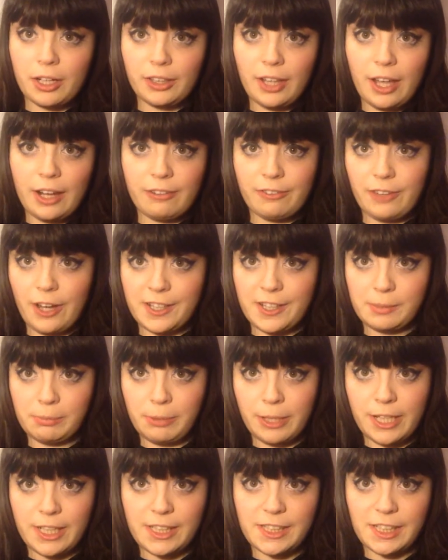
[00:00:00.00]
a lot of
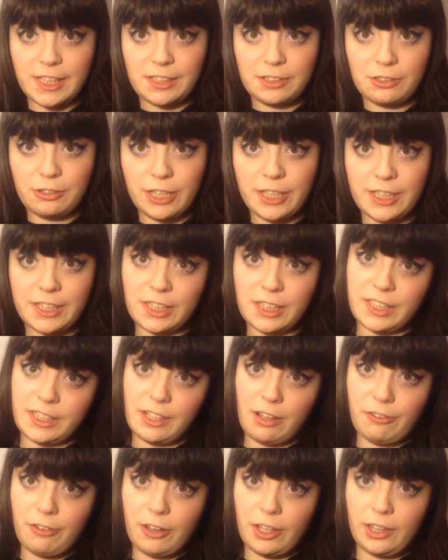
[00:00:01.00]
cosplay accessories and
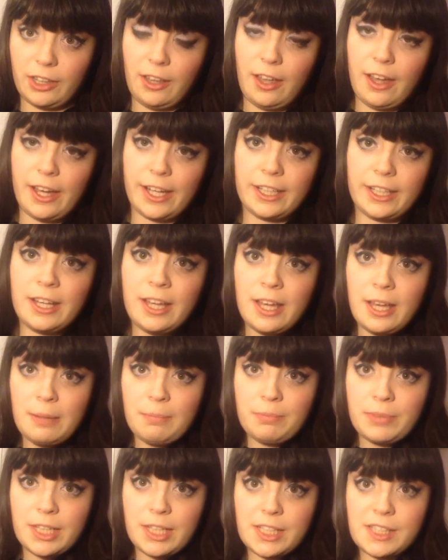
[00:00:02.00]
stuff online,
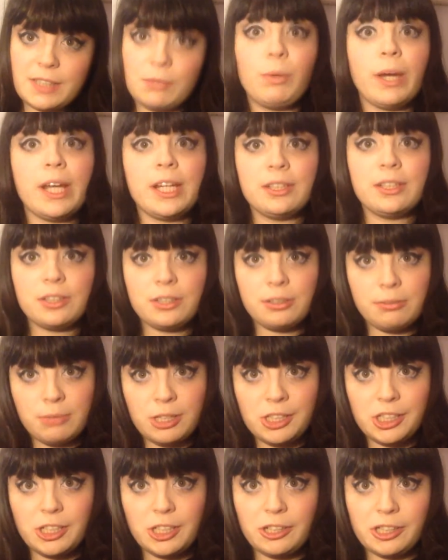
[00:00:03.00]
is when
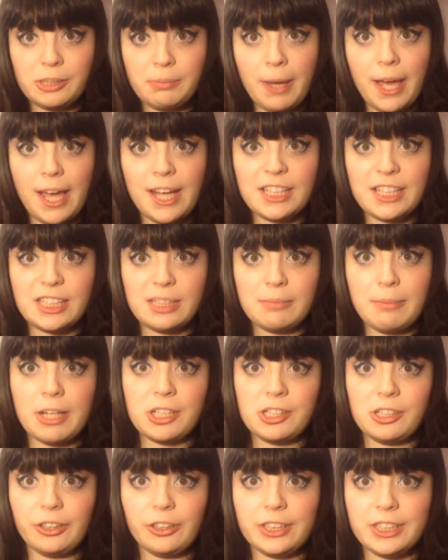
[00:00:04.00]
commissioners pay
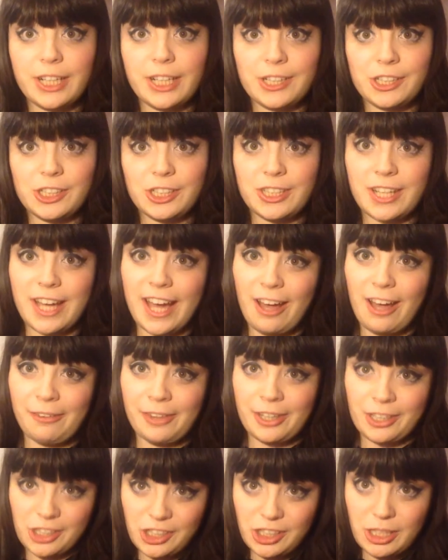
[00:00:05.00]
special attention to how
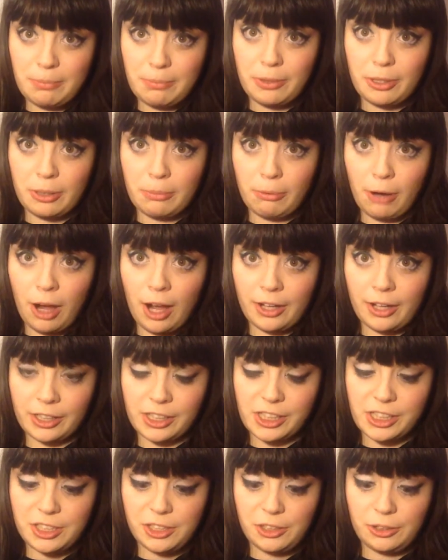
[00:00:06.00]
they ship their
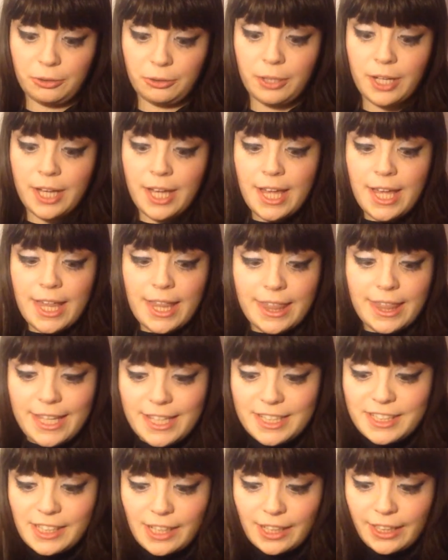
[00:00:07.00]
products to you.
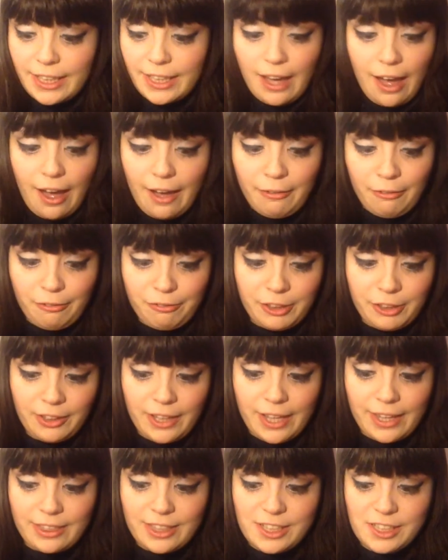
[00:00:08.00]
This, I don't feel
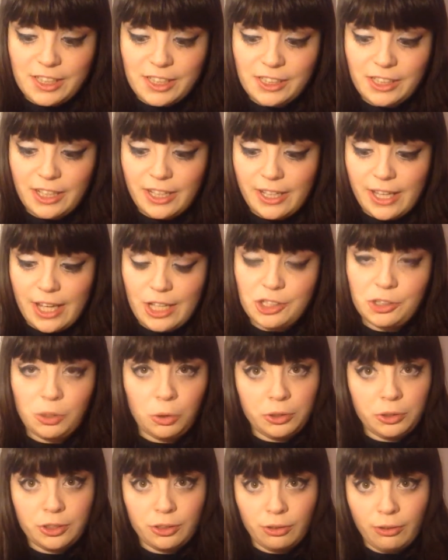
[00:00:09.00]
like this is gonna get
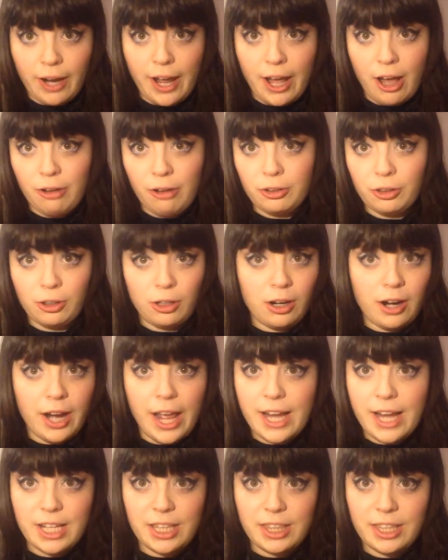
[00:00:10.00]
jolted around or
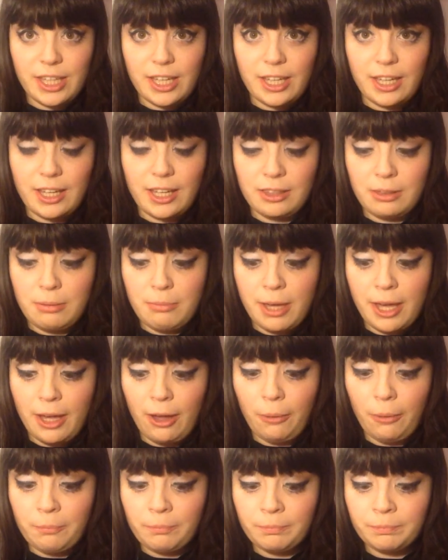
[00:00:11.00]
anything in the
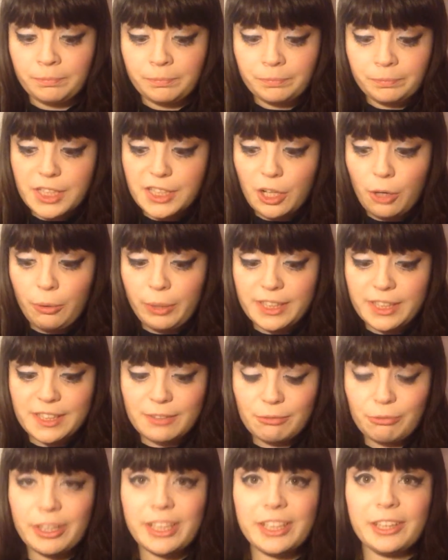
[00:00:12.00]
mail. So it's
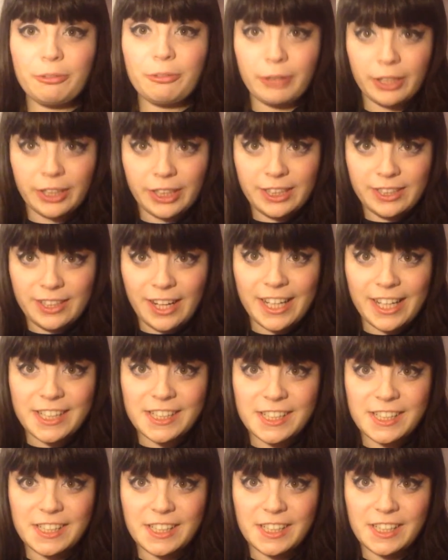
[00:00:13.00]
really, really
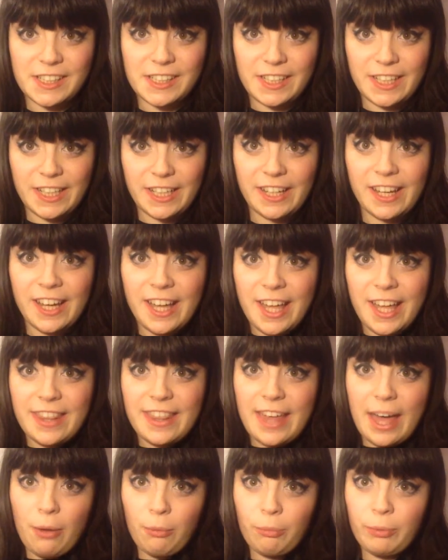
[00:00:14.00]
nice to see
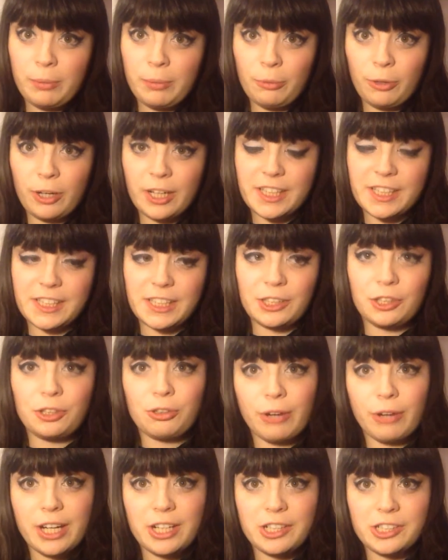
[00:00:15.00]
that Whim.works did a
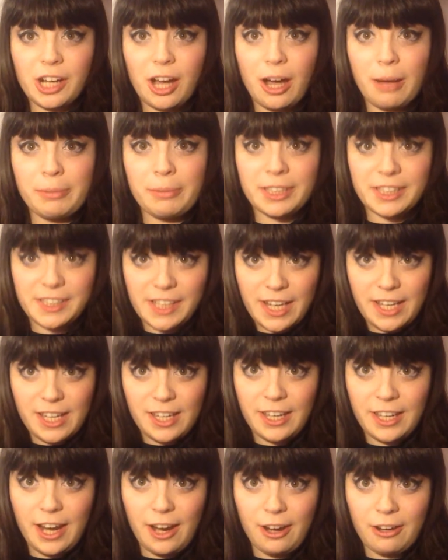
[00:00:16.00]
great job in
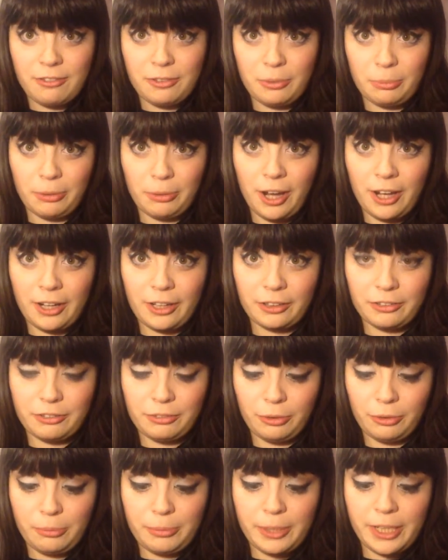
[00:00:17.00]
taking care of the product
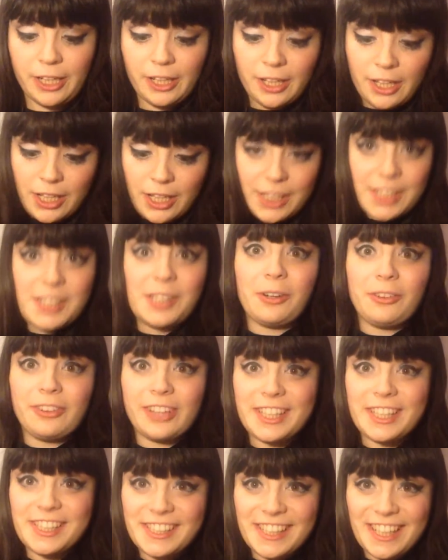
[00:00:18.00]
for me. So
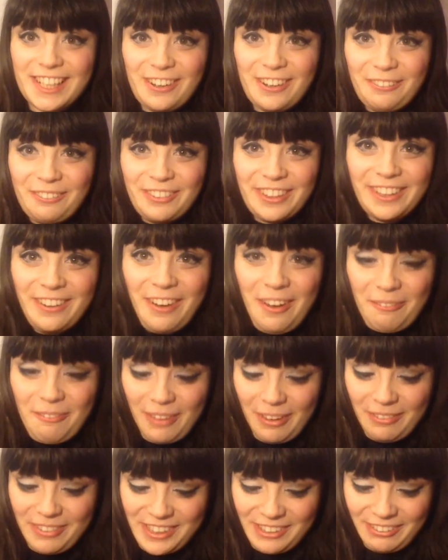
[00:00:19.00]
let's get opening up.
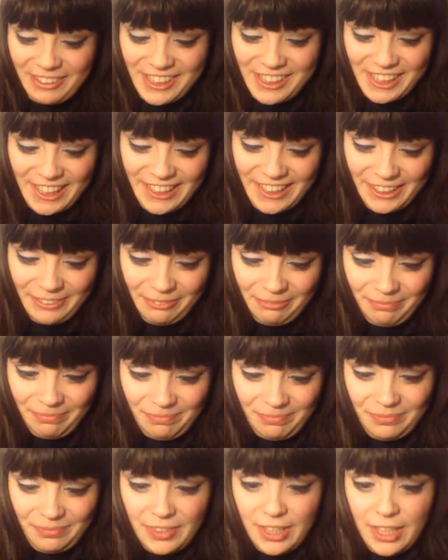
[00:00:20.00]
I'm so excited.
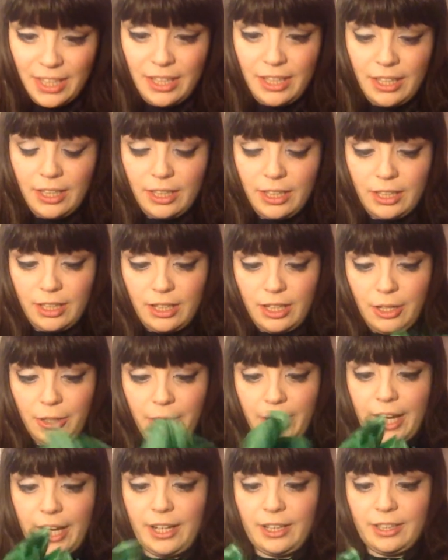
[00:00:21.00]

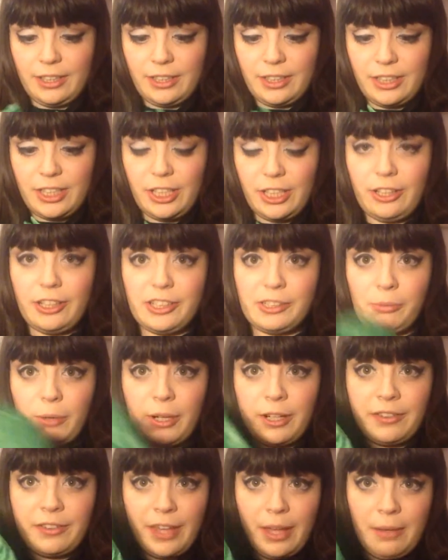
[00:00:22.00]
Okay, here's
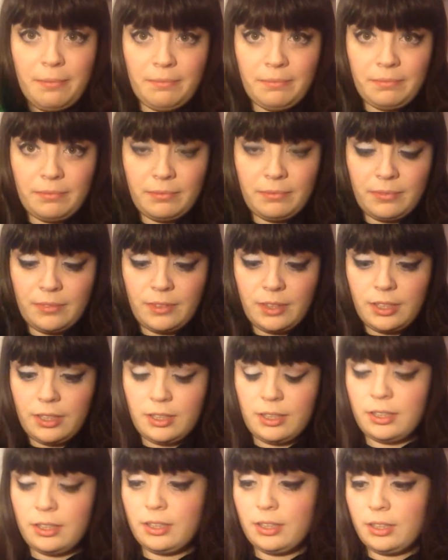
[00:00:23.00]
one of them.
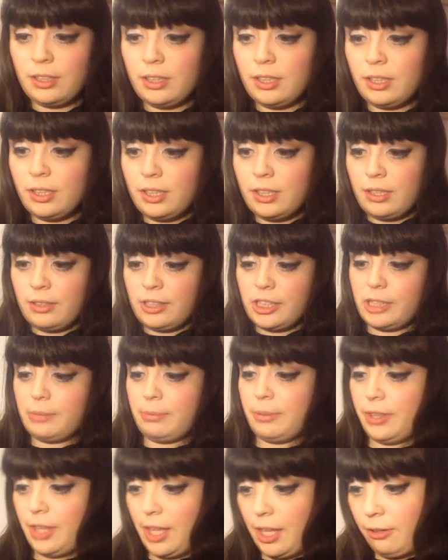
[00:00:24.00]
Let's
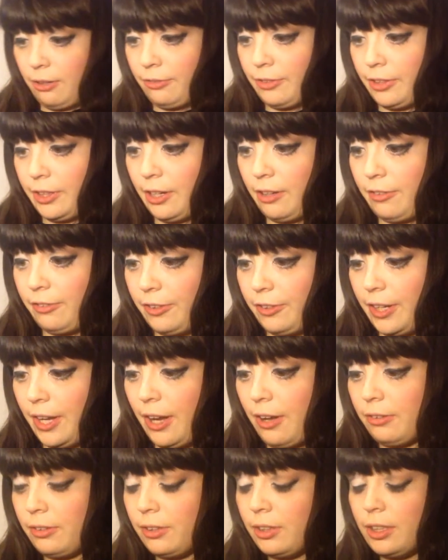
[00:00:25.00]
put that over there for
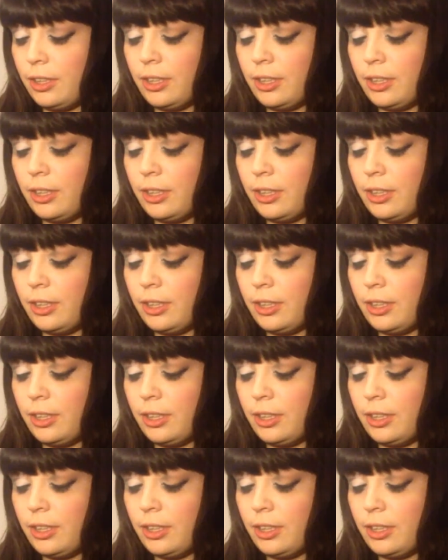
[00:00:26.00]
now.